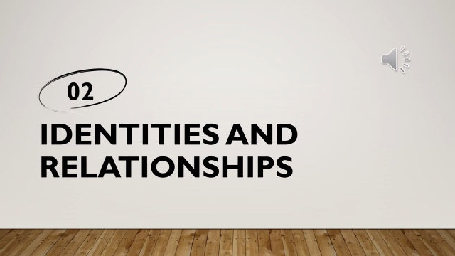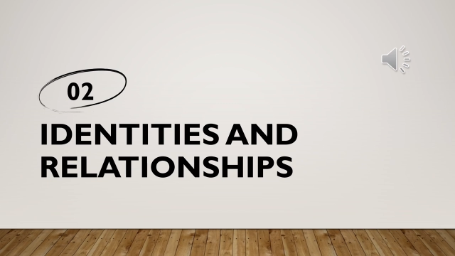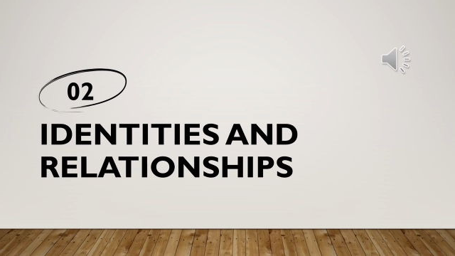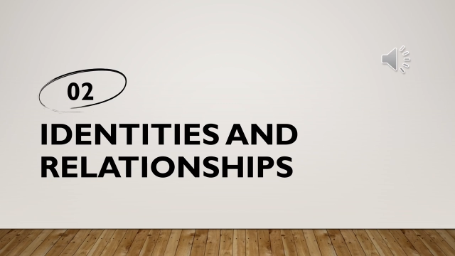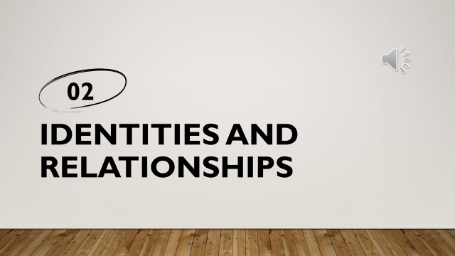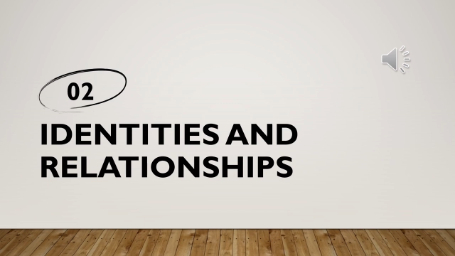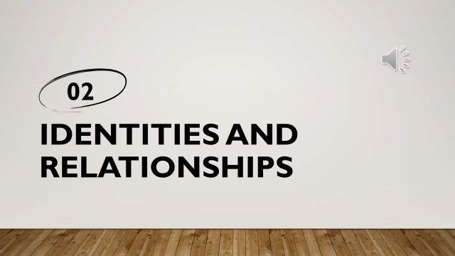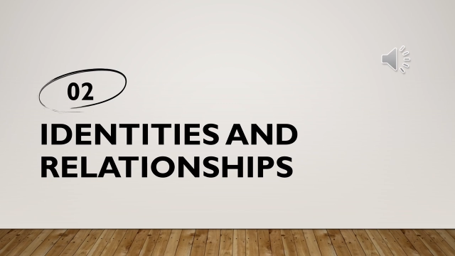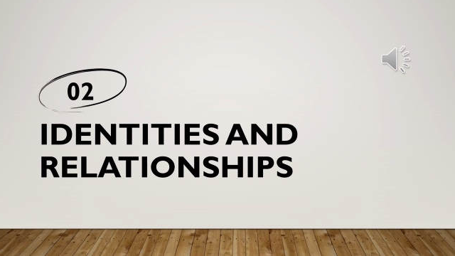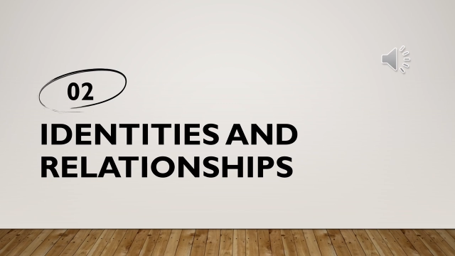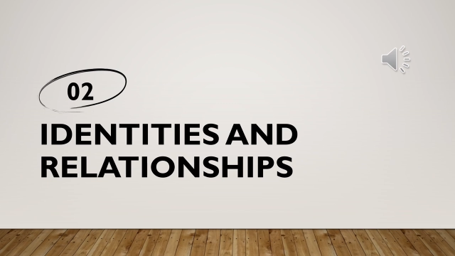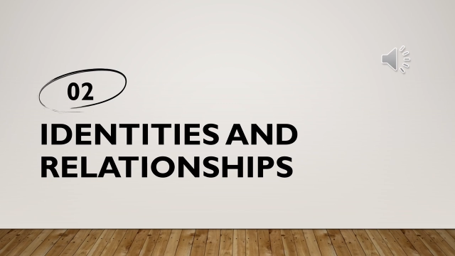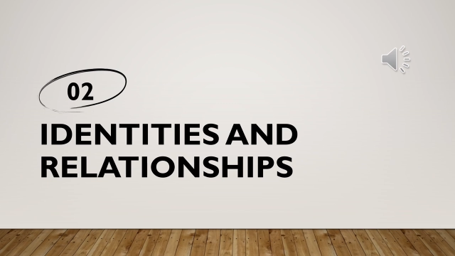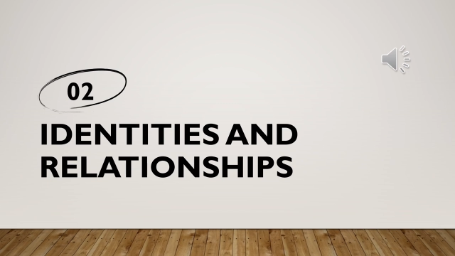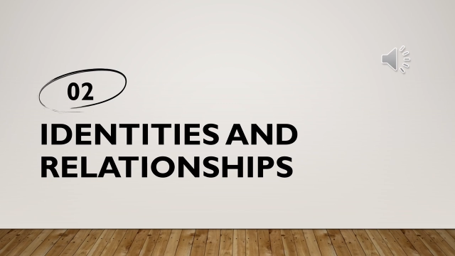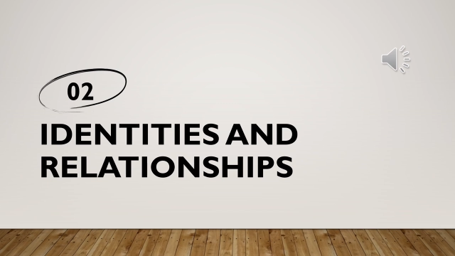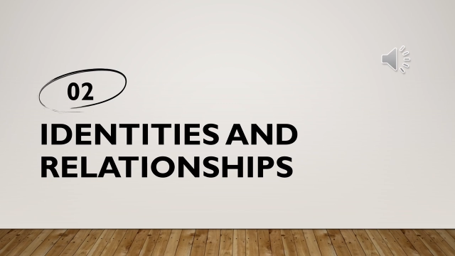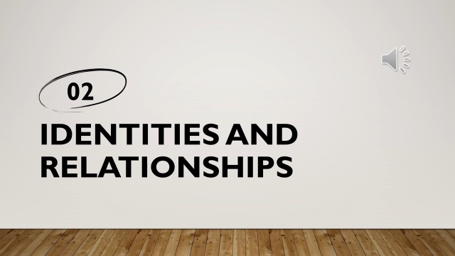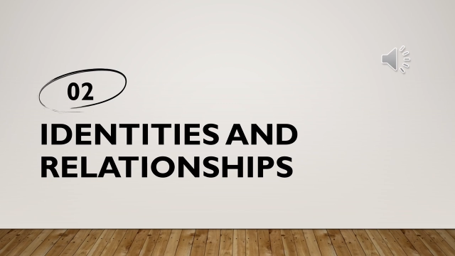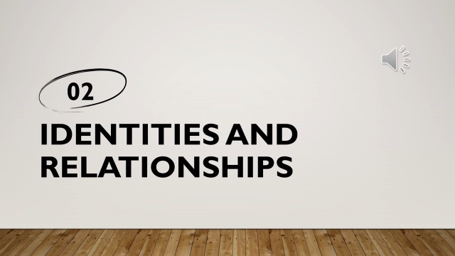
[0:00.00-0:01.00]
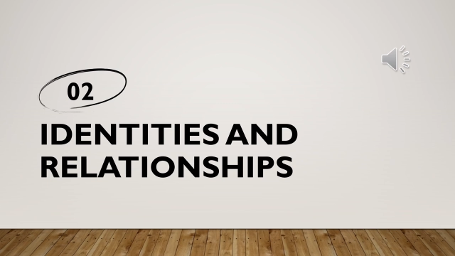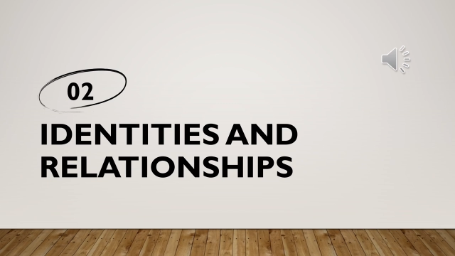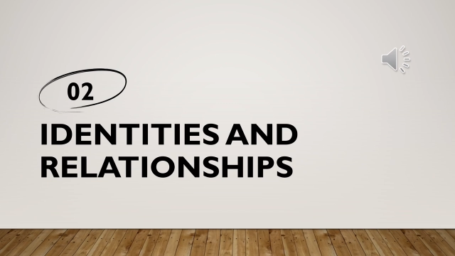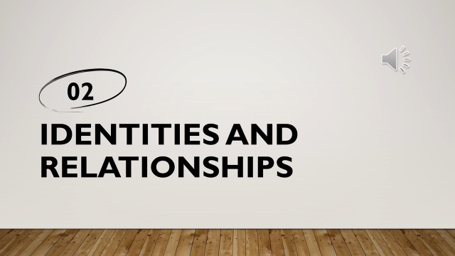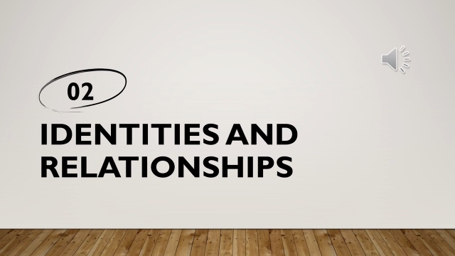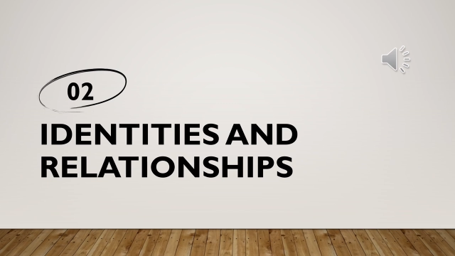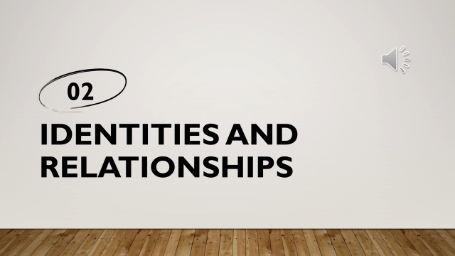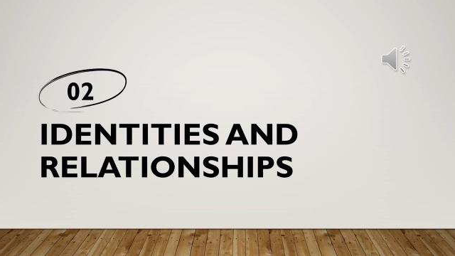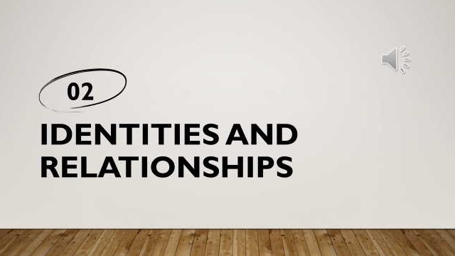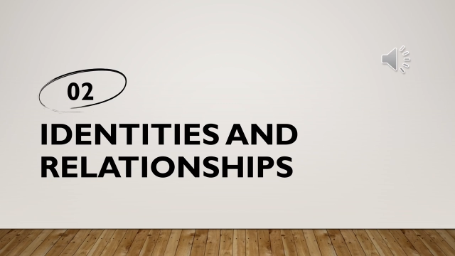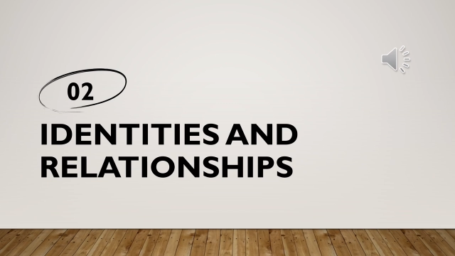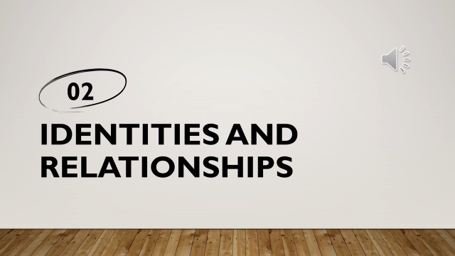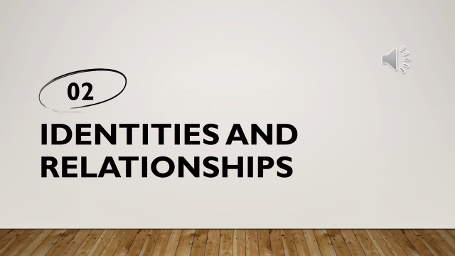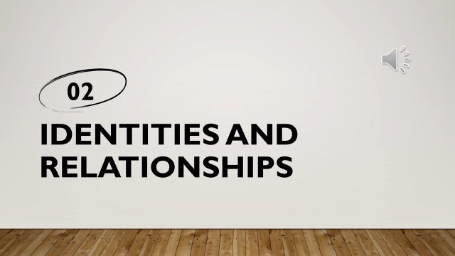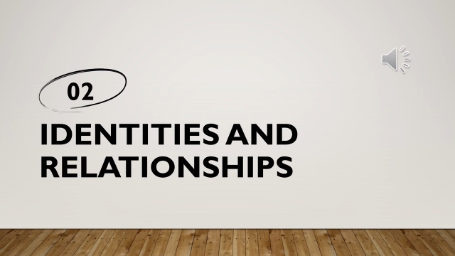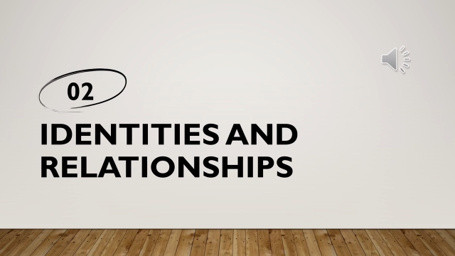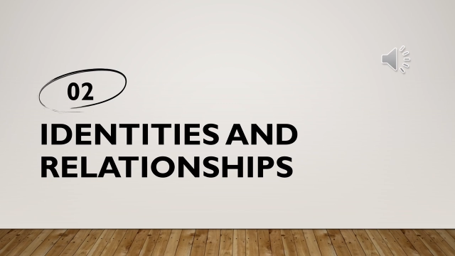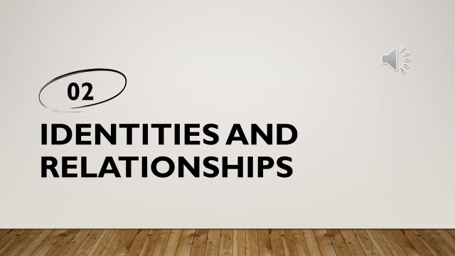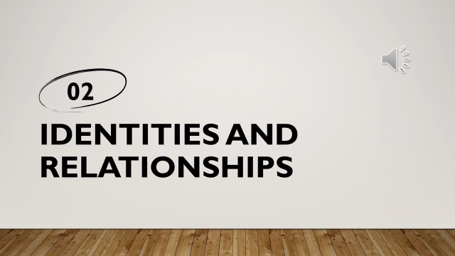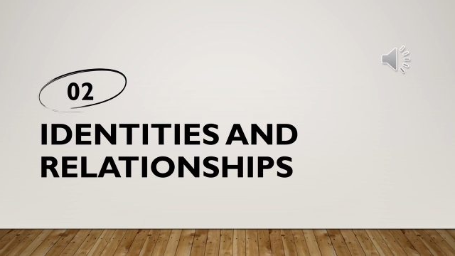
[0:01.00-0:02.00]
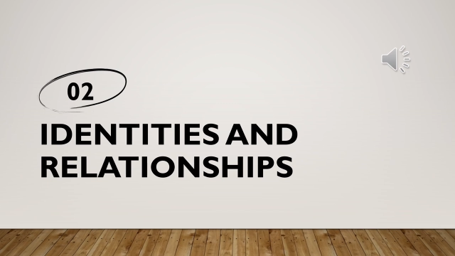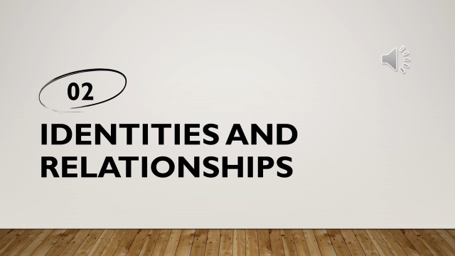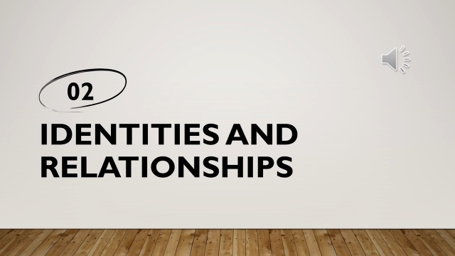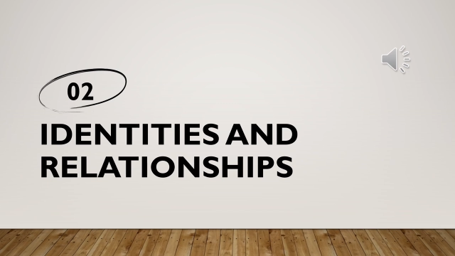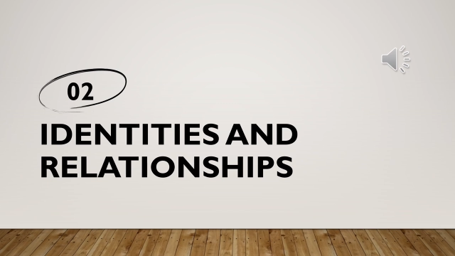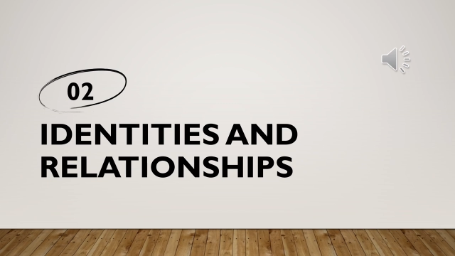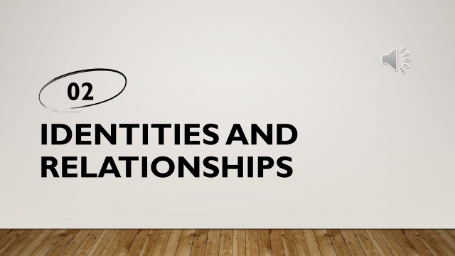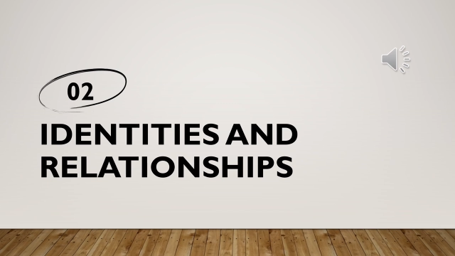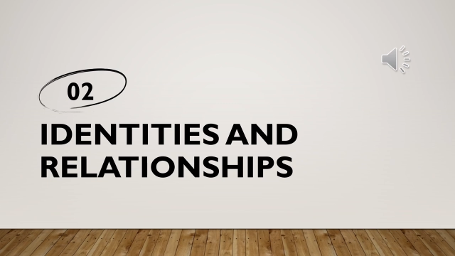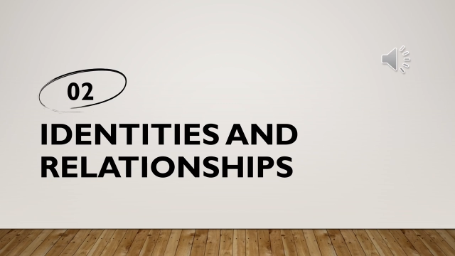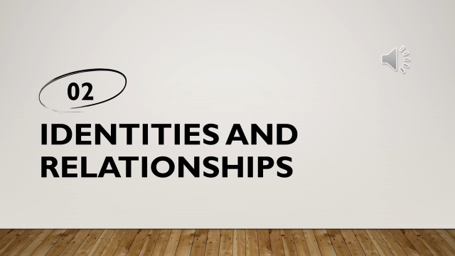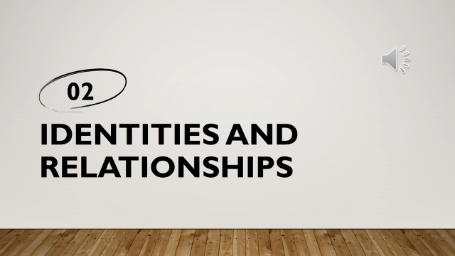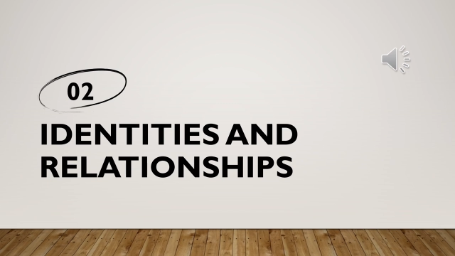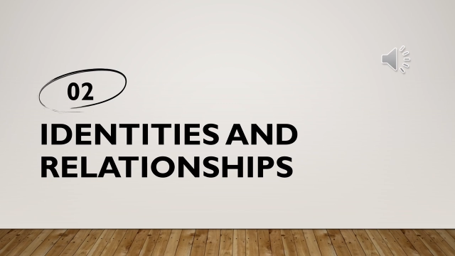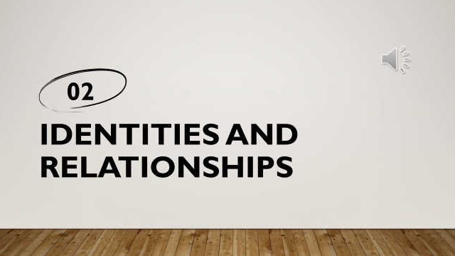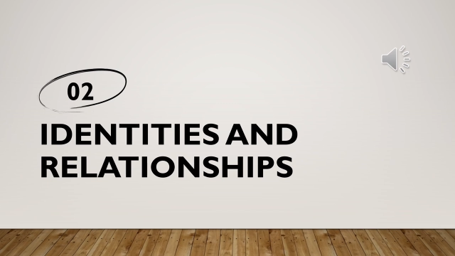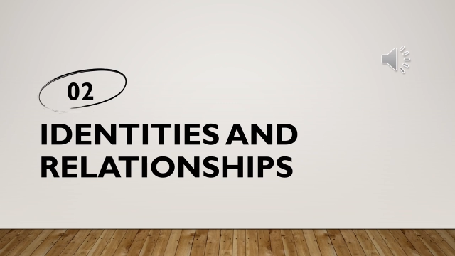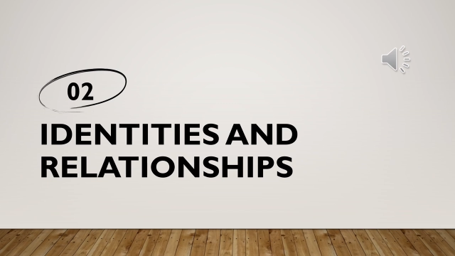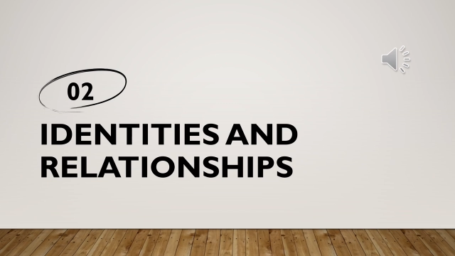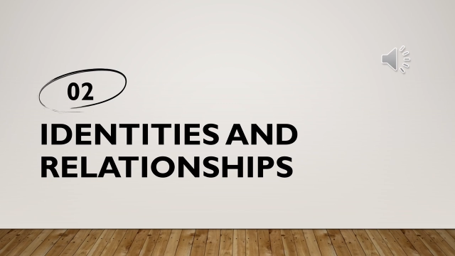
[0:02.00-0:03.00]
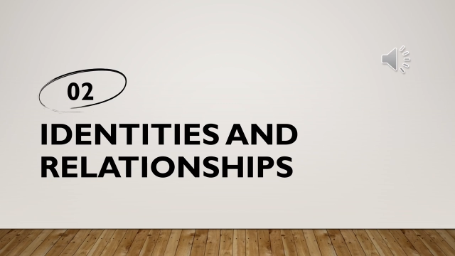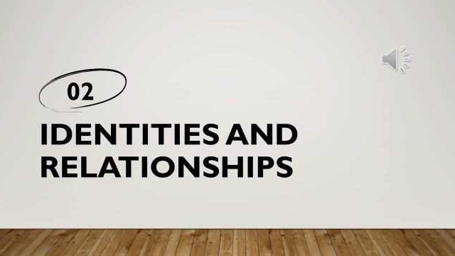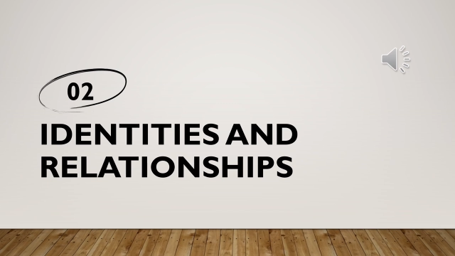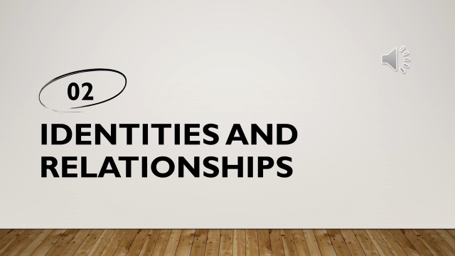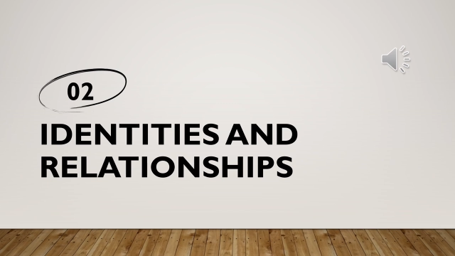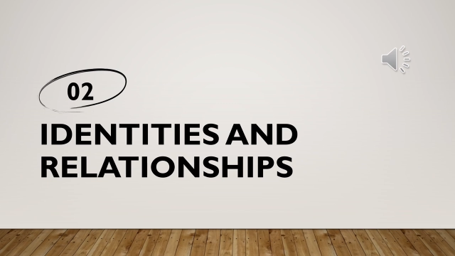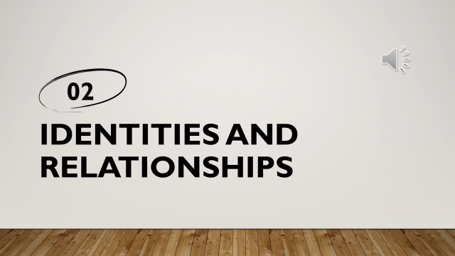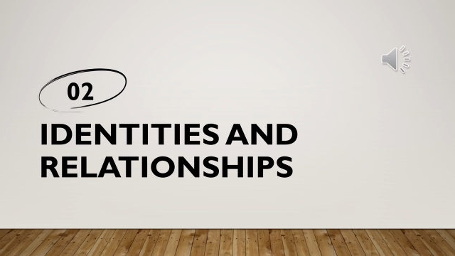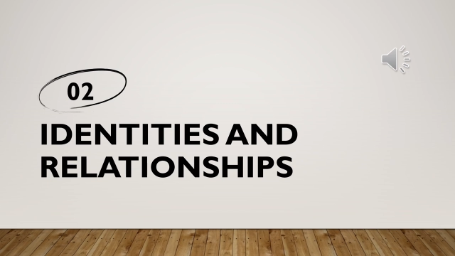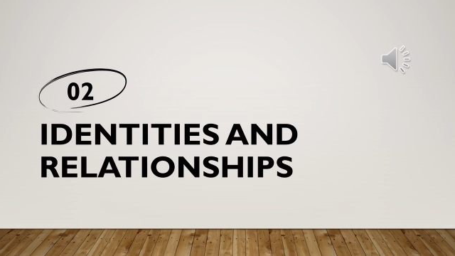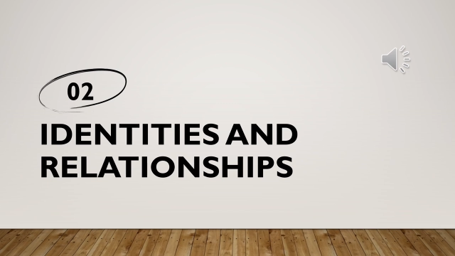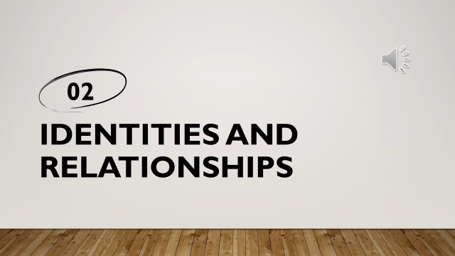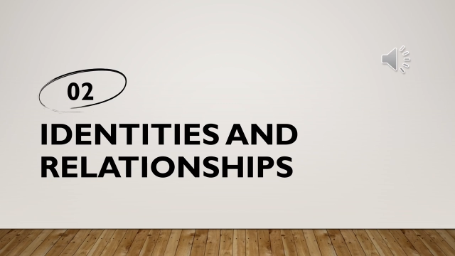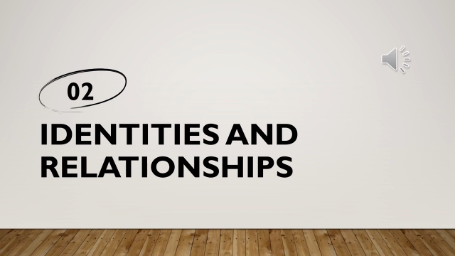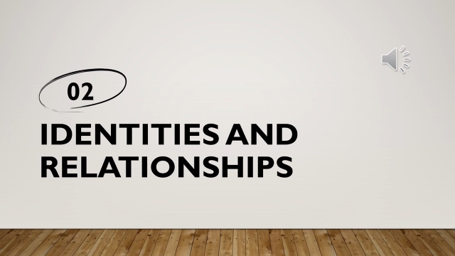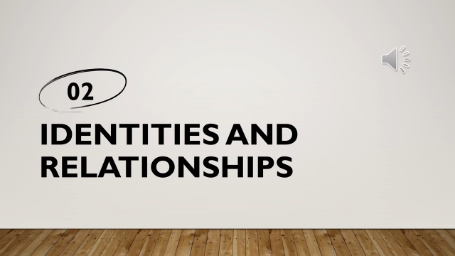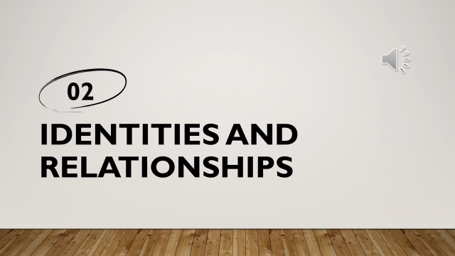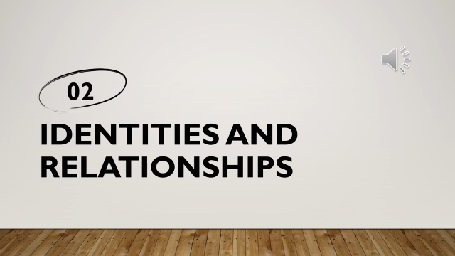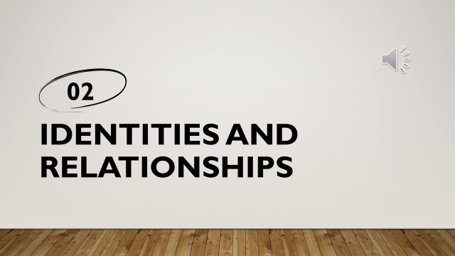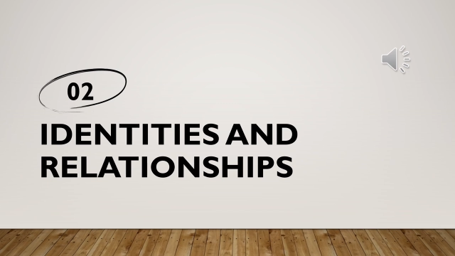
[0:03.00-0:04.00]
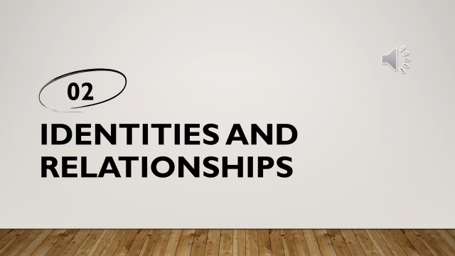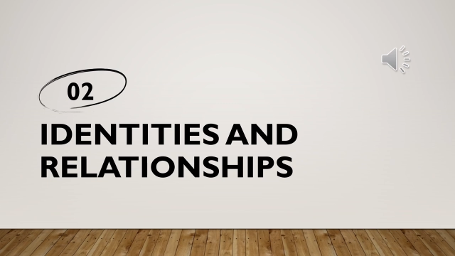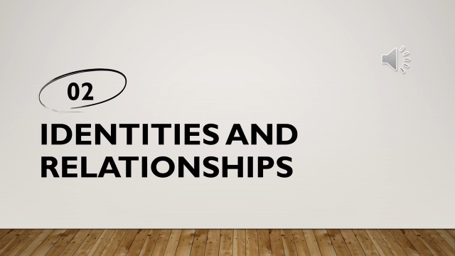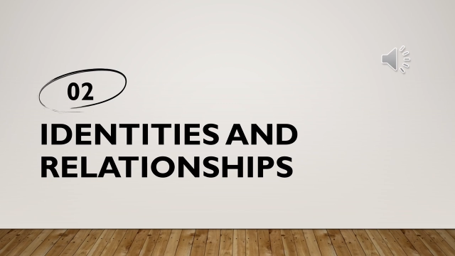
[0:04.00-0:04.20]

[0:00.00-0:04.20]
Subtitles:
[unreadable: no face in view]